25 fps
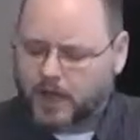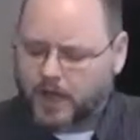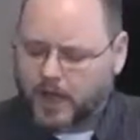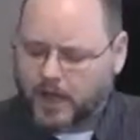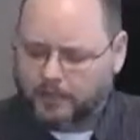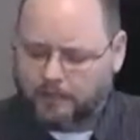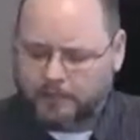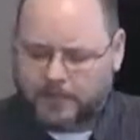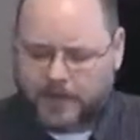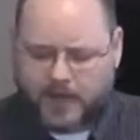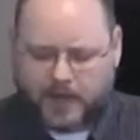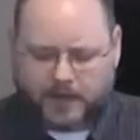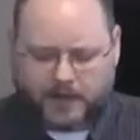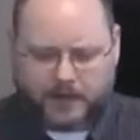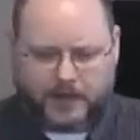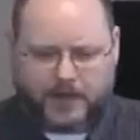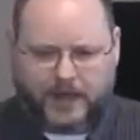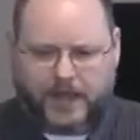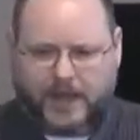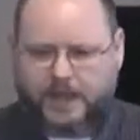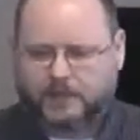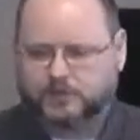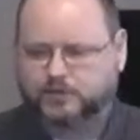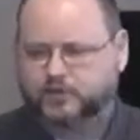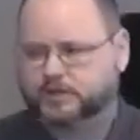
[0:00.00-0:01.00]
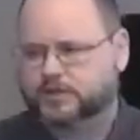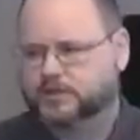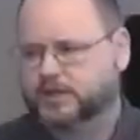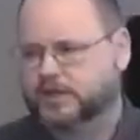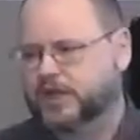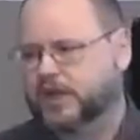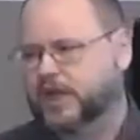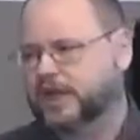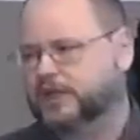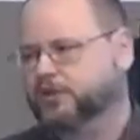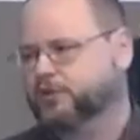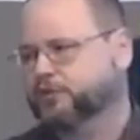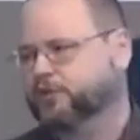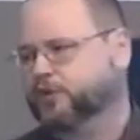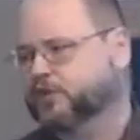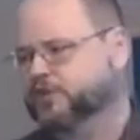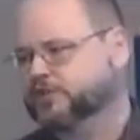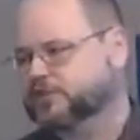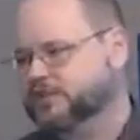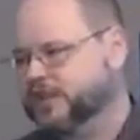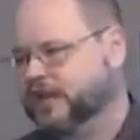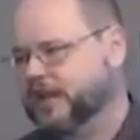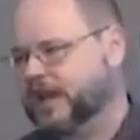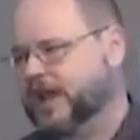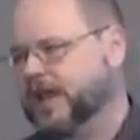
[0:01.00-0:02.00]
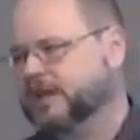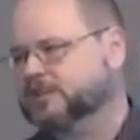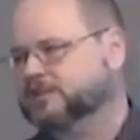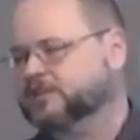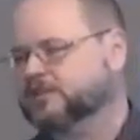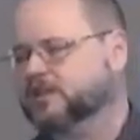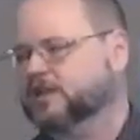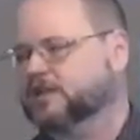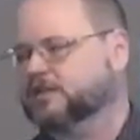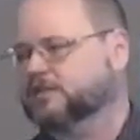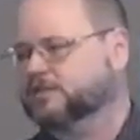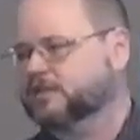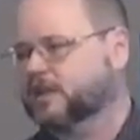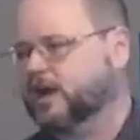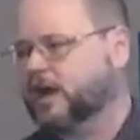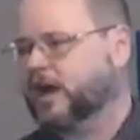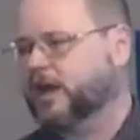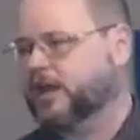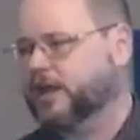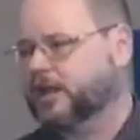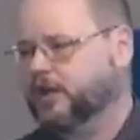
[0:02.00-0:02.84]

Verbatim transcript: I'm not going to answer today. The person that asked it is not